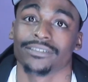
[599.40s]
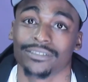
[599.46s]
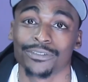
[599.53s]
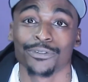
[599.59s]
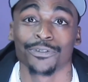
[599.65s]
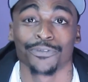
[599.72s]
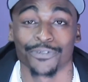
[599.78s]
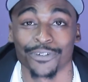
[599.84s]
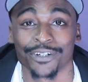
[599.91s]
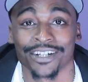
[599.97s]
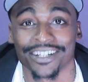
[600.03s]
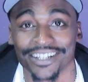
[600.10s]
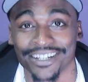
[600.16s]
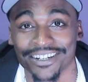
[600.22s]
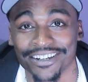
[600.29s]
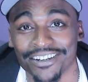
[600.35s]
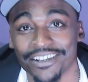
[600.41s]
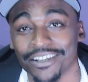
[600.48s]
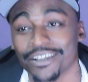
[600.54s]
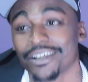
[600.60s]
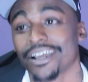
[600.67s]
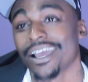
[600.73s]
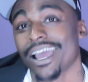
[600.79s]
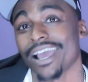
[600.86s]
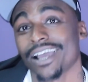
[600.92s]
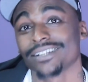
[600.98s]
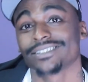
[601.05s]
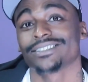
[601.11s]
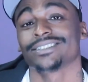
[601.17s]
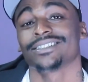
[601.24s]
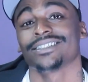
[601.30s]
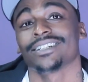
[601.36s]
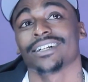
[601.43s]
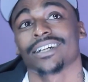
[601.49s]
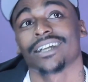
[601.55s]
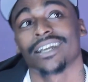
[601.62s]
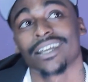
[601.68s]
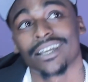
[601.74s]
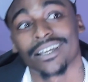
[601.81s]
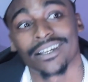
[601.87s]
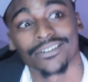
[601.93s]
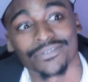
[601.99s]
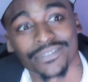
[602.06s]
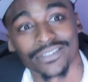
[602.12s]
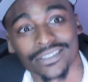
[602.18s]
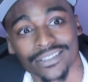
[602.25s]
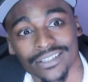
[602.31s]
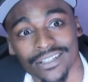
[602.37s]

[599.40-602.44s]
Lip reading: Do for it. Actually, I have, I